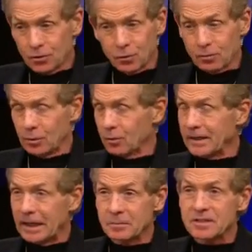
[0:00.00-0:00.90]
remember
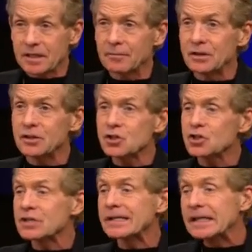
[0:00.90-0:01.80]
Game 7? This
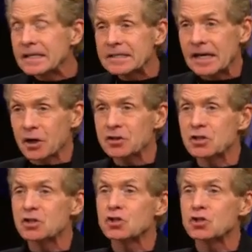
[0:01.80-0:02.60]
is in his house. This is